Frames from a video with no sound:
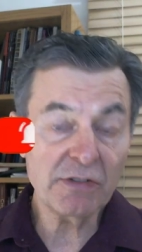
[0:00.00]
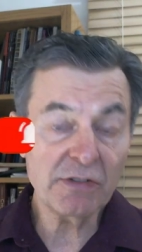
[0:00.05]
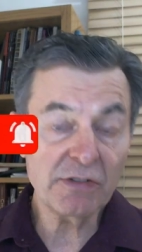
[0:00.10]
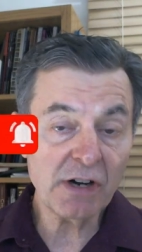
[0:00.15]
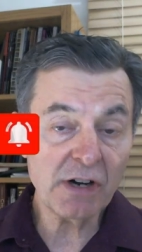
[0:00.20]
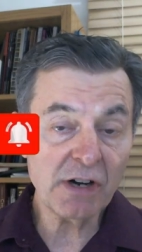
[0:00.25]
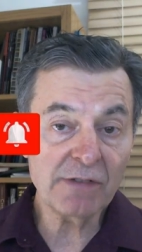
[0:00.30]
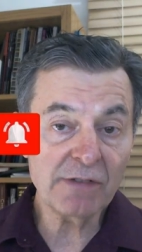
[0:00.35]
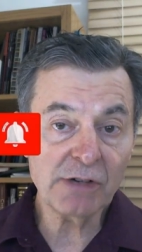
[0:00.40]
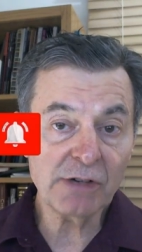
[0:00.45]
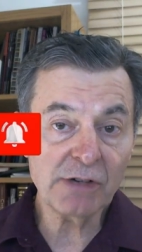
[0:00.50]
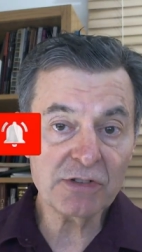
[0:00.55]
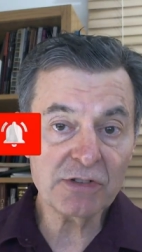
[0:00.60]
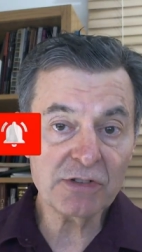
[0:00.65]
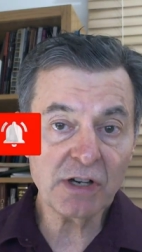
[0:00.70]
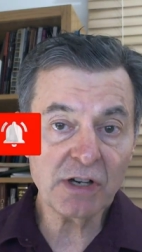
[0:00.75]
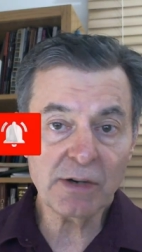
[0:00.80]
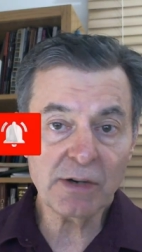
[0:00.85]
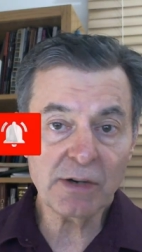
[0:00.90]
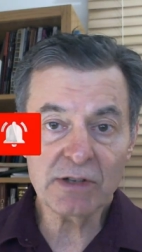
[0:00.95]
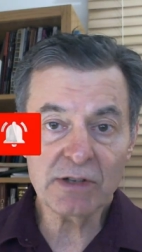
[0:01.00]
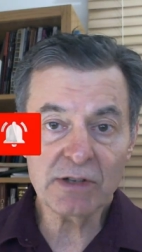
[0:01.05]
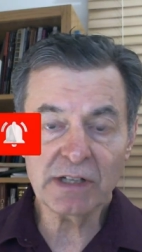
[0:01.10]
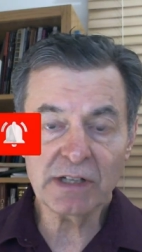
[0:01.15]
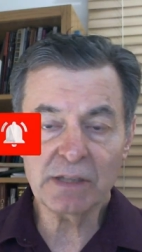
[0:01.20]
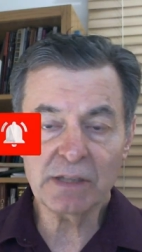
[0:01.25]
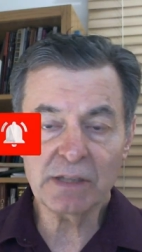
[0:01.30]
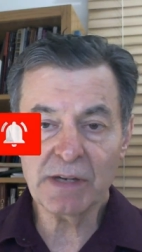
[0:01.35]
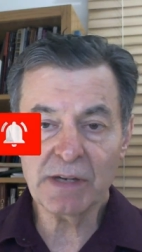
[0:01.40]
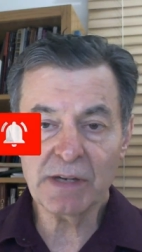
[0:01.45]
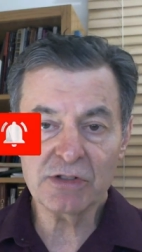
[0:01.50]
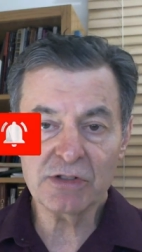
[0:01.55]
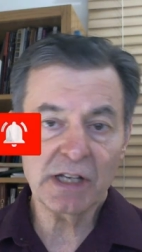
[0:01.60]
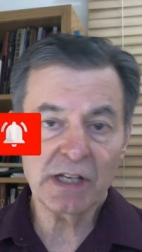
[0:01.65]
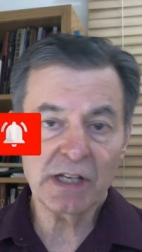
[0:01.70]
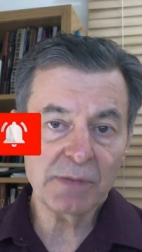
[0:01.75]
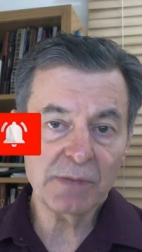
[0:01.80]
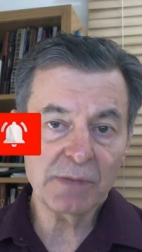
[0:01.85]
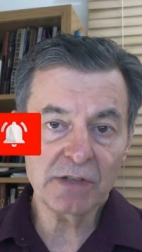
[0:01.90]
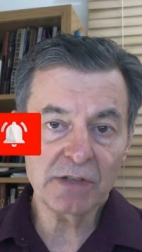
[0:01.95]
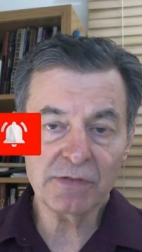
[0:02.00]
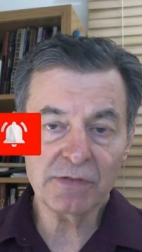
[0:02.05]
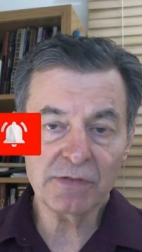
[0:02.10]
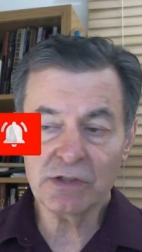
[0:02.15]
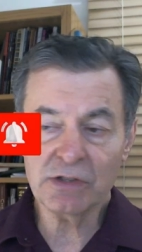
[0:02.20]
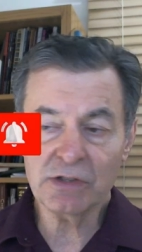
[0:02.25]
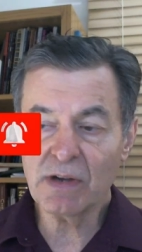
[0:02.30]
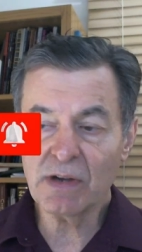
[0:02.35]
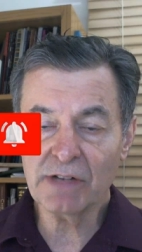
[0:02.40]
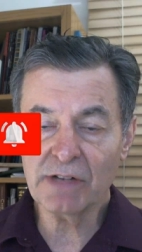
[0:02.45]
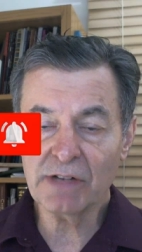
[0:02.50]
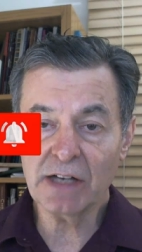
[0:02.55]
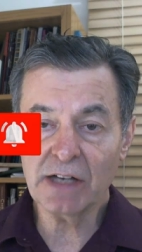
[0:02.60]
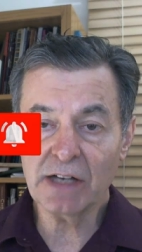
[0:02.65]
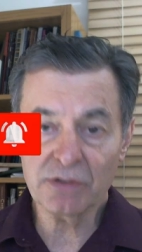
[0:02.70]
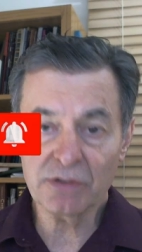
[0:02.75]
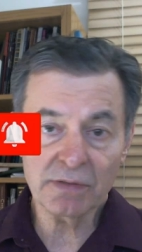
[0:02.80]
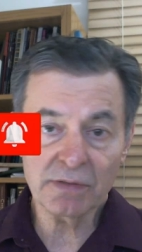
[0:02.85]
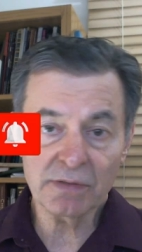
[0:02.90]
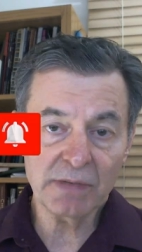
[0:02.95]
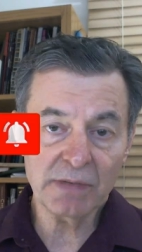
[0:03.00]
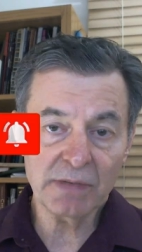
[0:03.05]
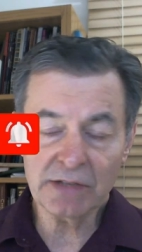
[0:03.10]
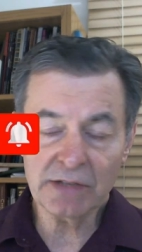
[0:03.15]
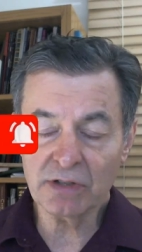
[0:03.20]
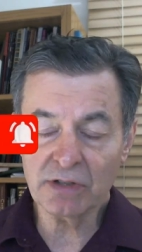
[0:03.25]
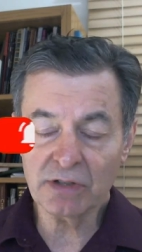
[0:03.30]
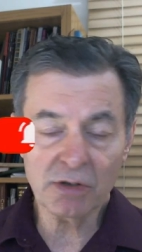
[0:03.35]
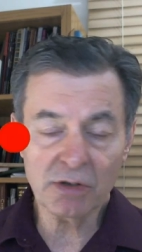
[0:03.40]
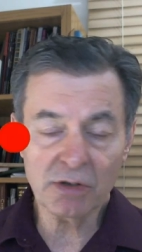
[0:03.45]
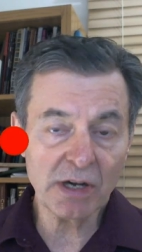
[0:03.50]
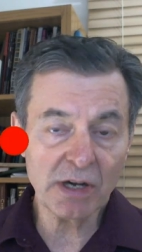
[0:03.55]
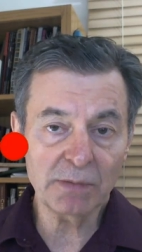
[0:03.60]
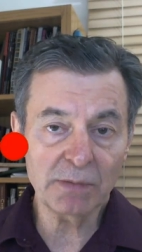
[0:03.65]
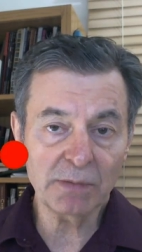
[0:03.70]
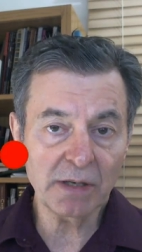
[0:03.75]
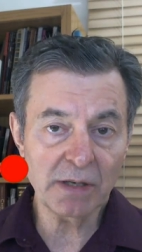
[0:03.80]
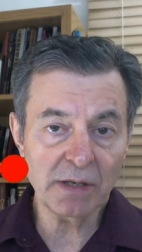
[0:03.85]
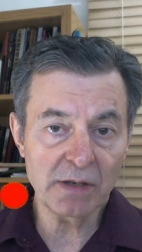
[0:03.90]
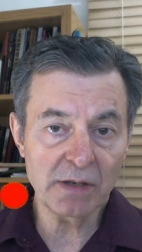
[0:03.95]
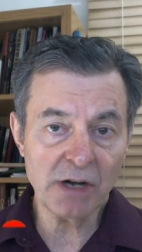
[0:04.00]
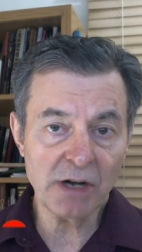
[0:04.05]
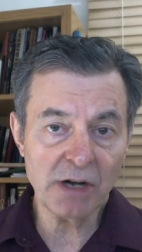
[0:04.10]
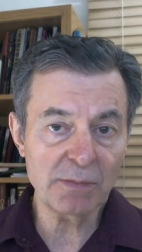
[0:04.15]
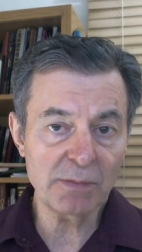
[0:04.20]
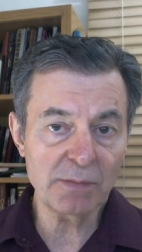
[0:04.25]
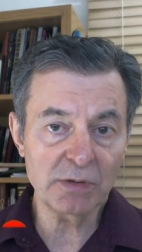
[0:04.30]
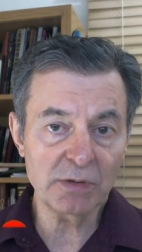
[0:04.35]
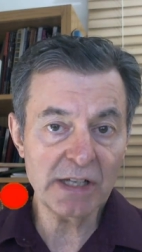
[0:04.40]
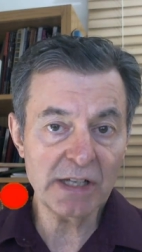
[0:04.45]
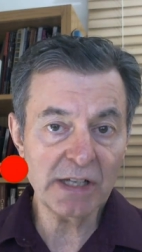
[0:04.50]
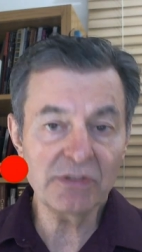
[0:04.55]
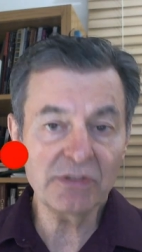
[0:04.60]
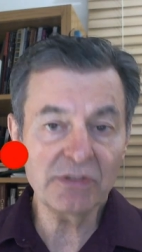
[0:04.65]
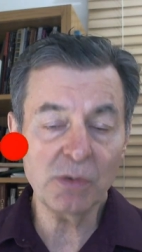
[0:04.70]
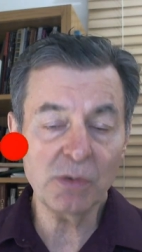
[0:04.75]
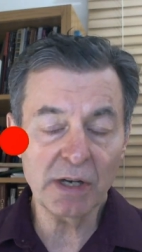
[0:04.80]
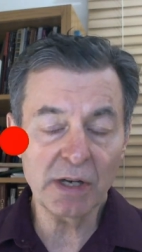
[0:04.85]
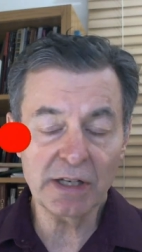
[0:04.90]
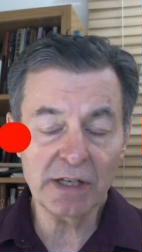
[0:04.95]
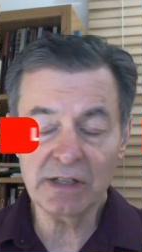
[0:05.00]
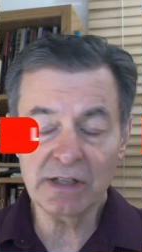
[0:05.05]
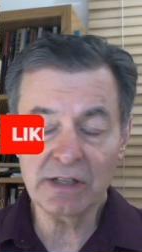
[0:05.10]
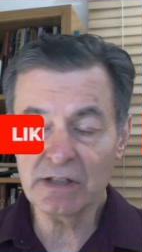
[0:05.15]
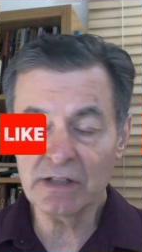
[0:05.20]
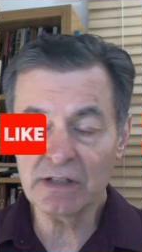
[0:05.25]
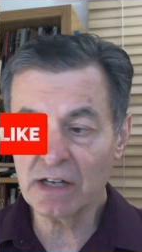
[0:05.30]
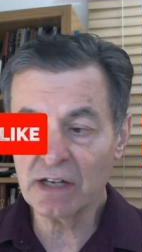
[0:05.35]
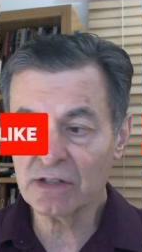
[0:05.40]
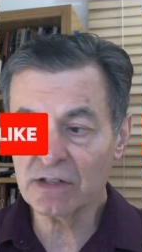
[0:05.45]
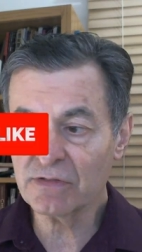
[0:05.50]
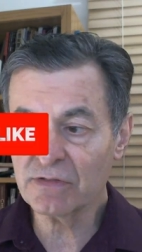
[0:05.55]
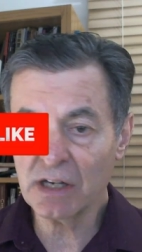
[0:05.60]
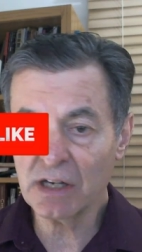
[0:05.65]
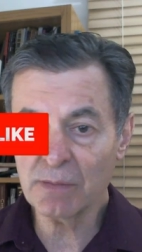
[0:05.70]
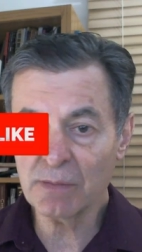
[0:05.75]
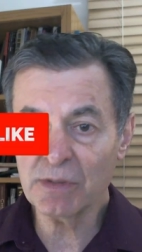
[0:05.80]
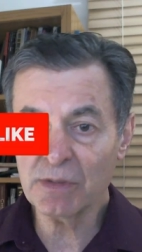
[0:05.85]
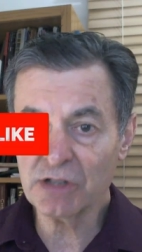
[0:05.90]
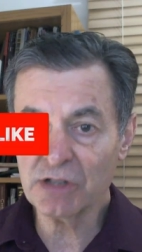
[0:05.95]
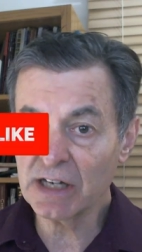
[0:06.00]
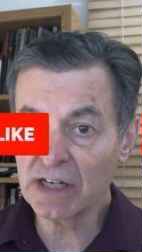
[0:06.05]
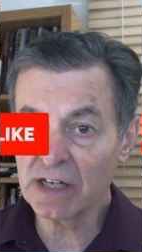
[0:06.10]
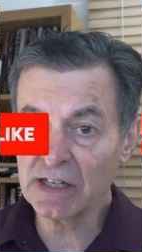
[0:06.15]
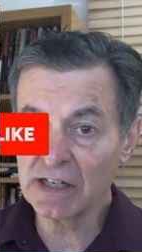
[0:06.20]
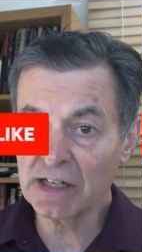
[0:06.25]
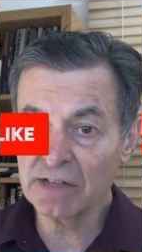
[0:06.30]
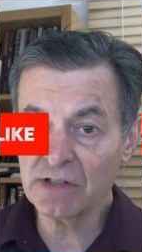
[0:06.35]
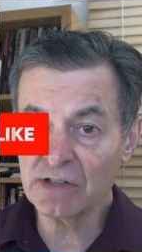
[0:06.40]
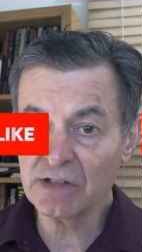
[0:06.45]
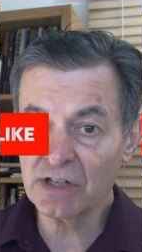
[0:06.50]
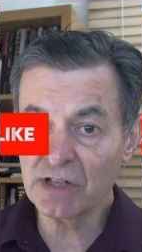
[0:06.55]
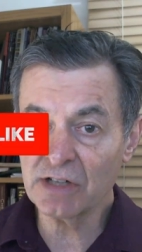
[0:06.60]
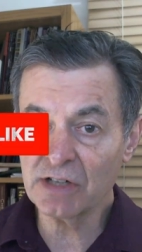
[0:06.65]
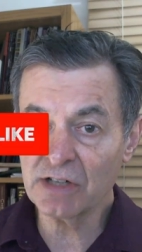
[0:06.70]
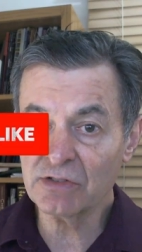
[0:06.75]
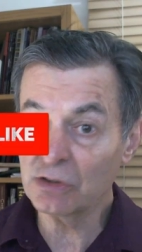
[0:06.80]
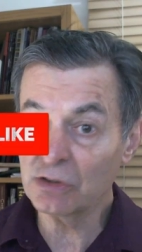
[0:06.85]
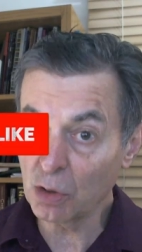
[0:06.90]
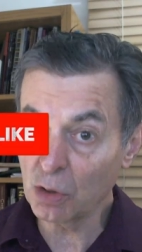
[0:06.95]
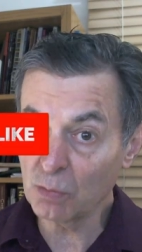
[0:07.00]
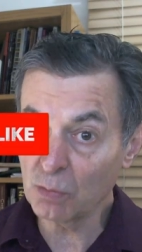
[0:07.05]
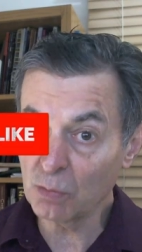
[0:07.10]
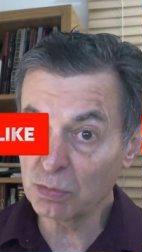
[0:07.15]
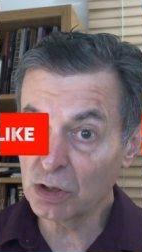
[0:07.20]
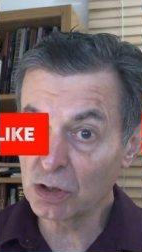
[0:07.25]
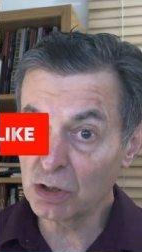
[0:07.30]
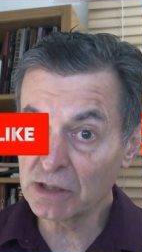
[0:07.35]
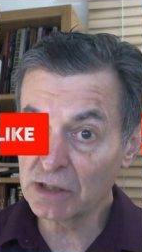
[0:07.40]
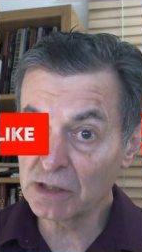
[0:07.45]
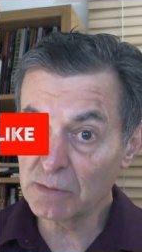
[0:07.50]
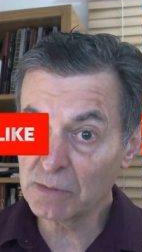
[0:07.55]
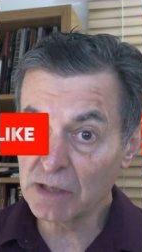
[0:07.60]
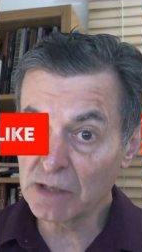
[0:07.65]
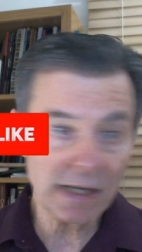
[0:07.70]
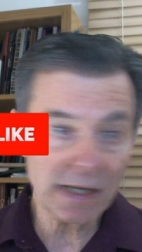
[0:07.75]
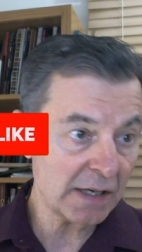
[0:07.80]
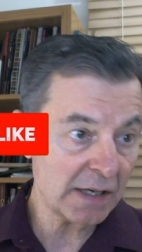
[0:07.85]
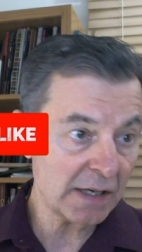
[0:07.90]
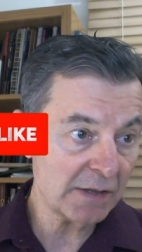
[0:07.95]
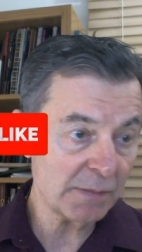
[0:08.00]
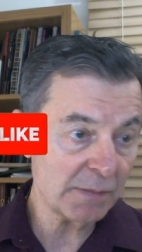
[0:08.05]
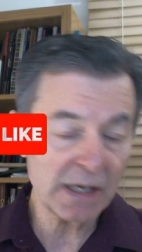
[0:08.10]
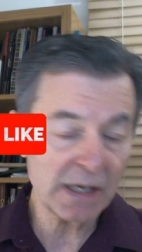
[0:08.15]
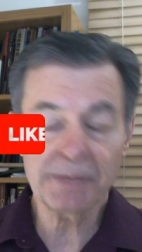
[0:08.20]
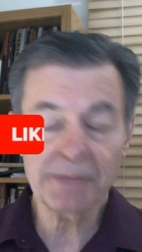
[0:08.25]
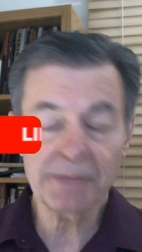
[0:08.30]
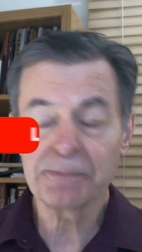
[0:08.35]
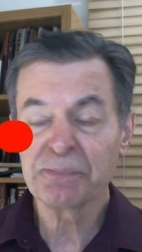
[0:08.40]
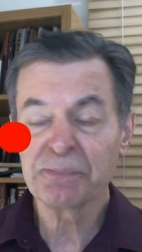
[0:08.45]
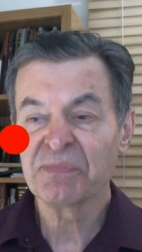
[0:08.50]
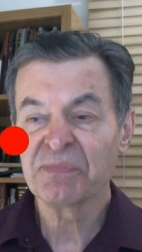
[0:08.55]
The far infrared sun, I always like to mention that because if you do have cancer, that's an incredible, easy way to detoxify. But you got to get these things that don't belong in the body out of the body.